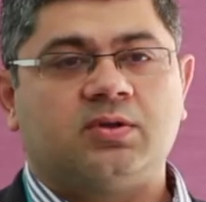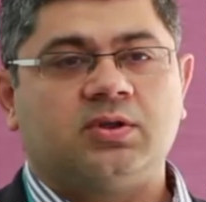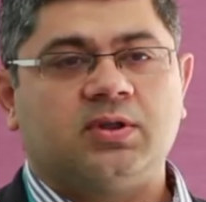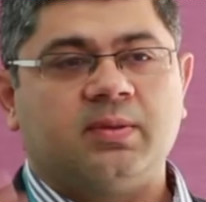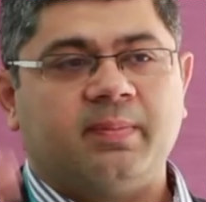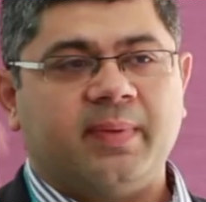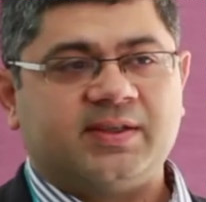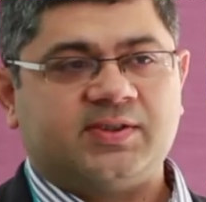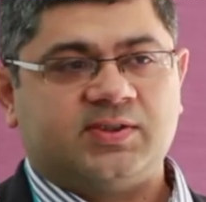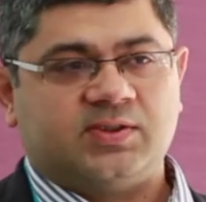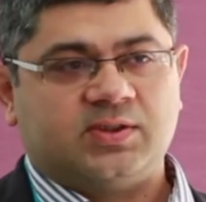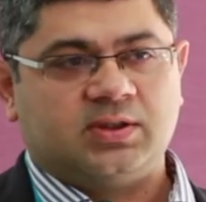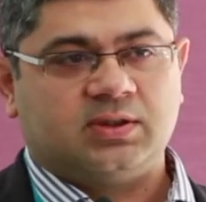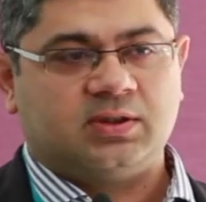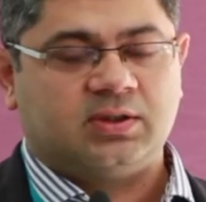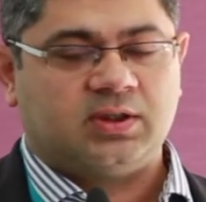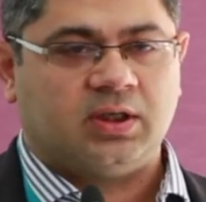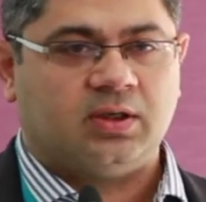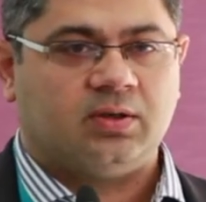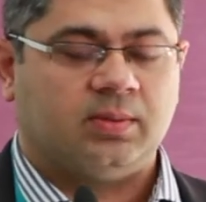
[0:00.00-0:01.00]
to the
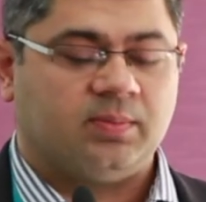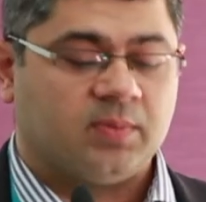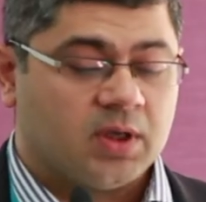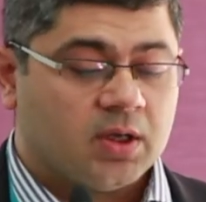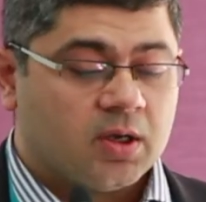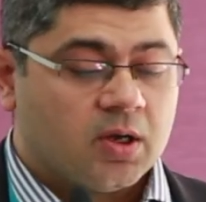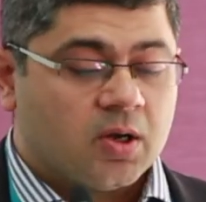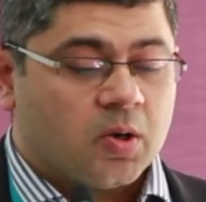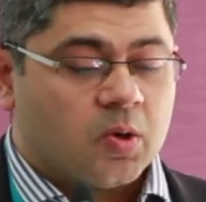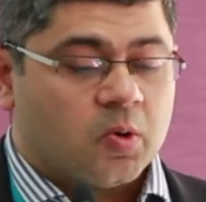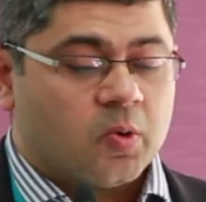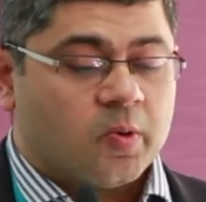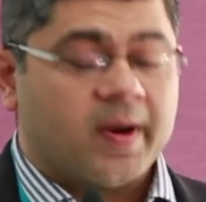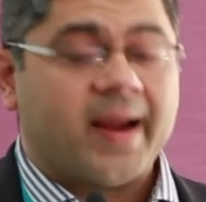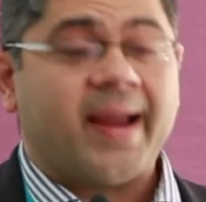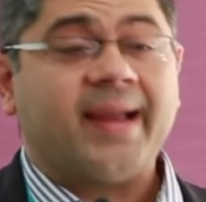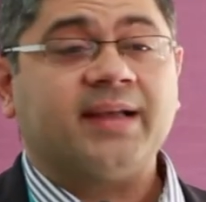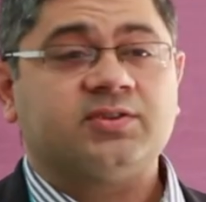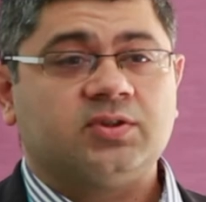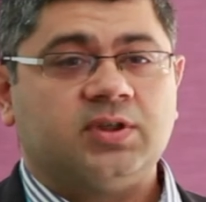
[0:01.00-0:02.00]
messaging team, who
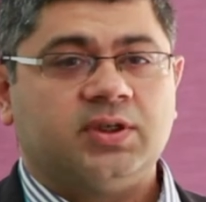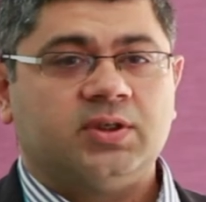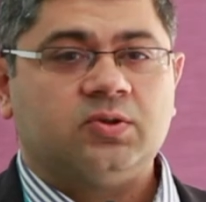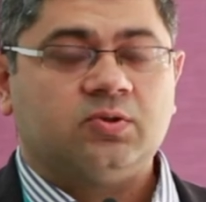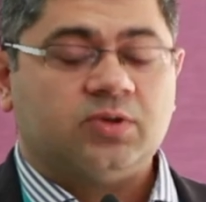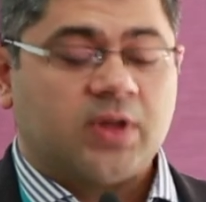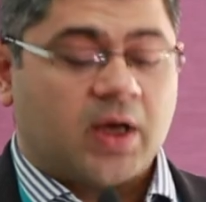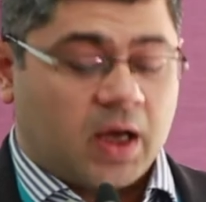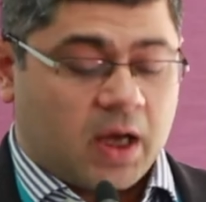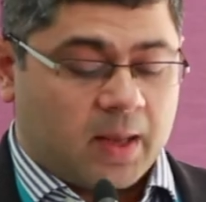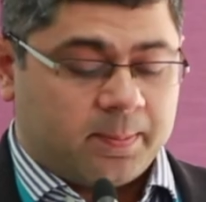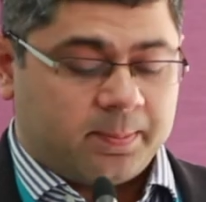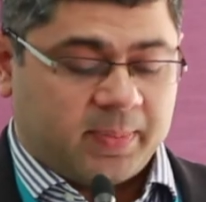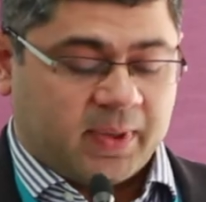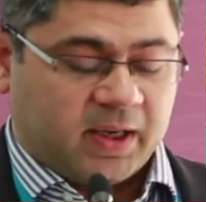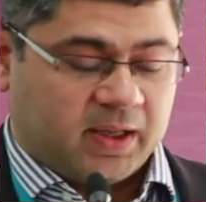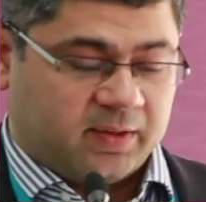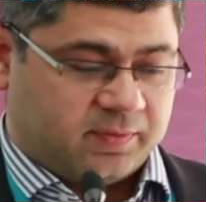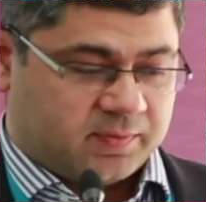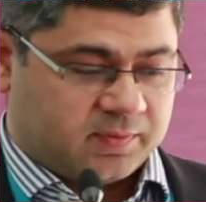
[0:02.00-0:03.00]
actually do the
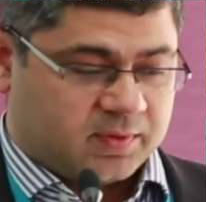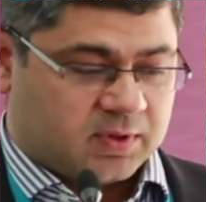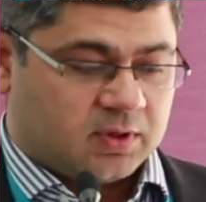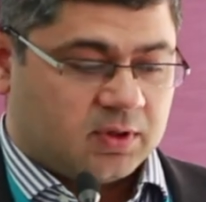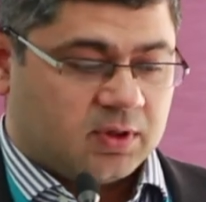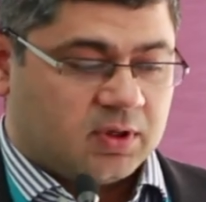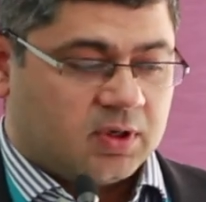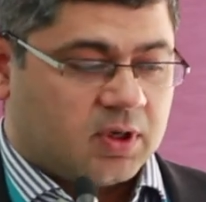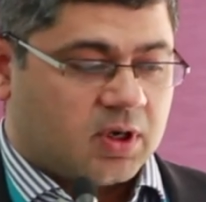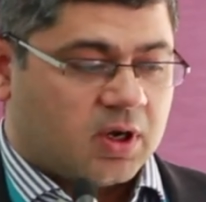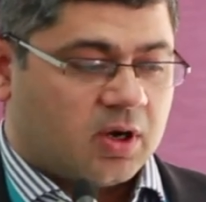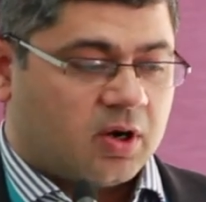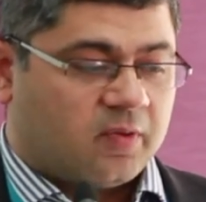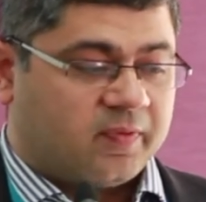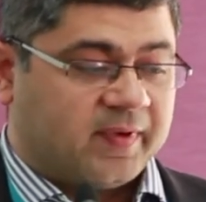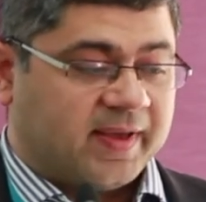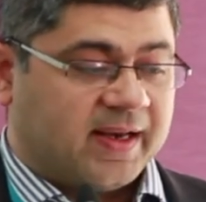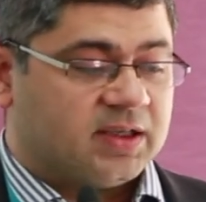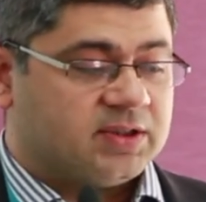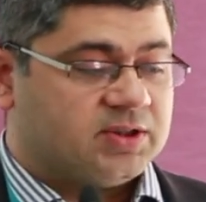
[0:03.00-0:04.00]
uplift
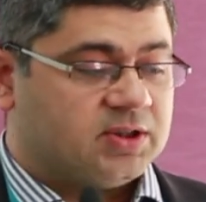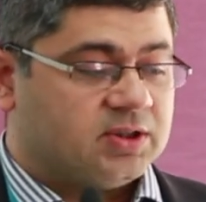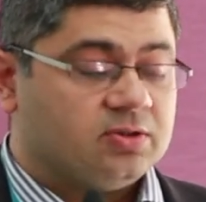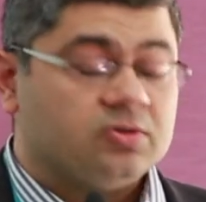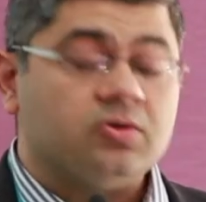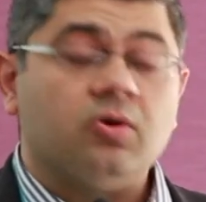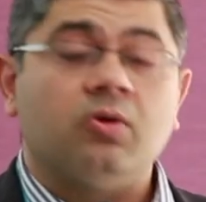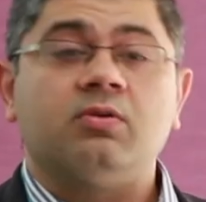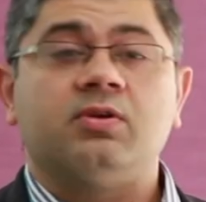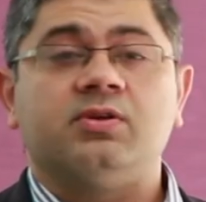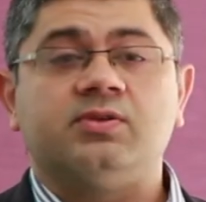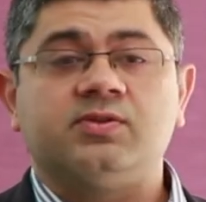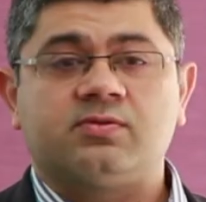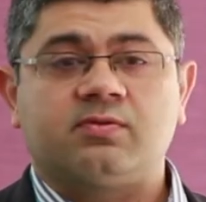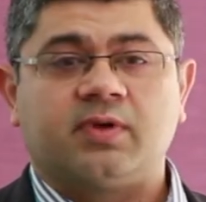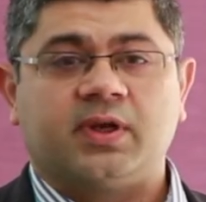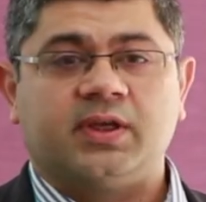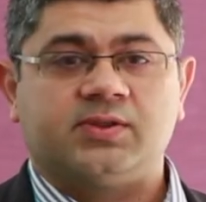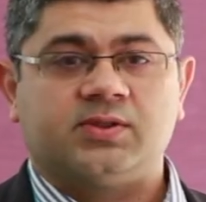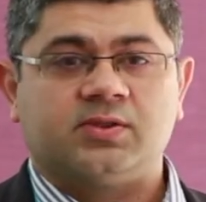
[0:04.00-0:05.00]
of allergy intolerance
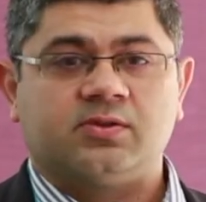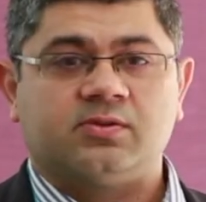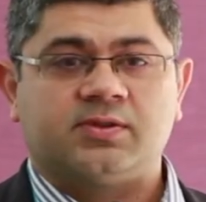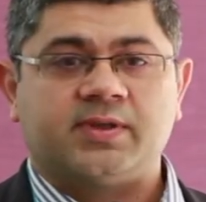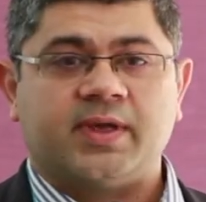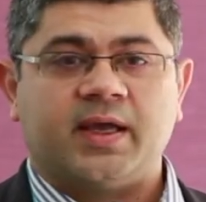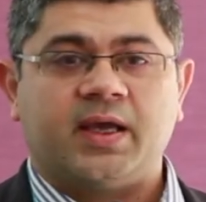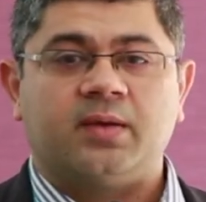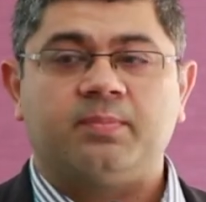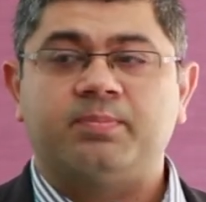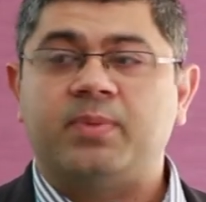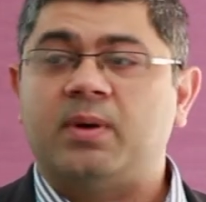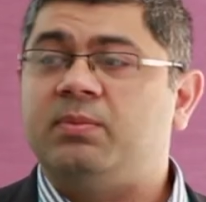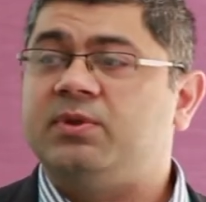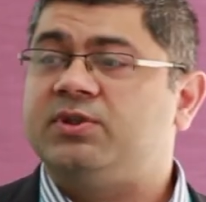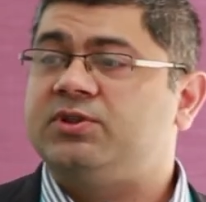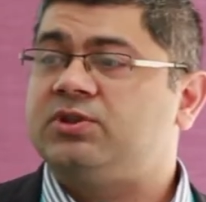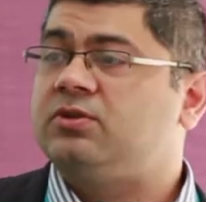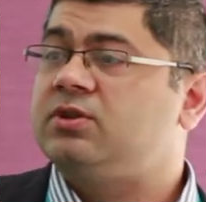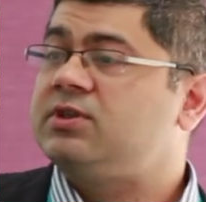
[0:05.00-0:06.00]
resource and
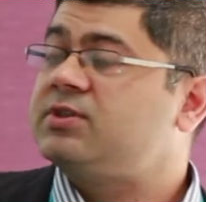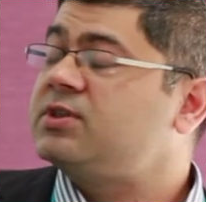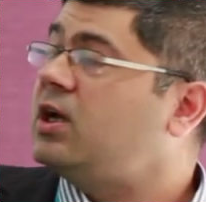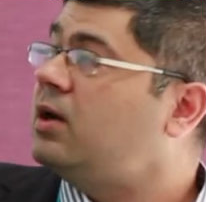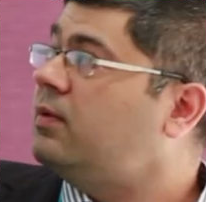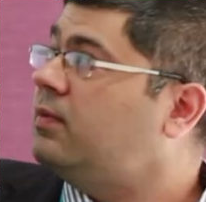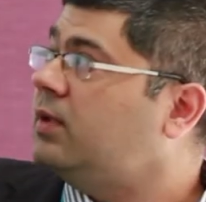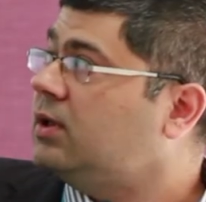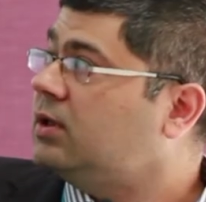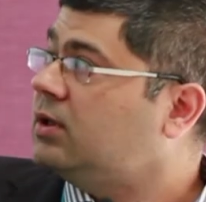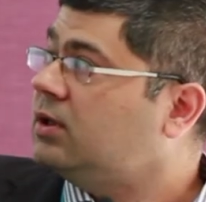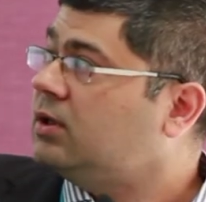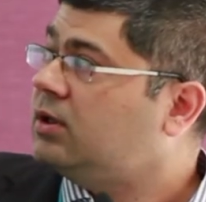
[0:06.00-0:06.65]
publish it on a server.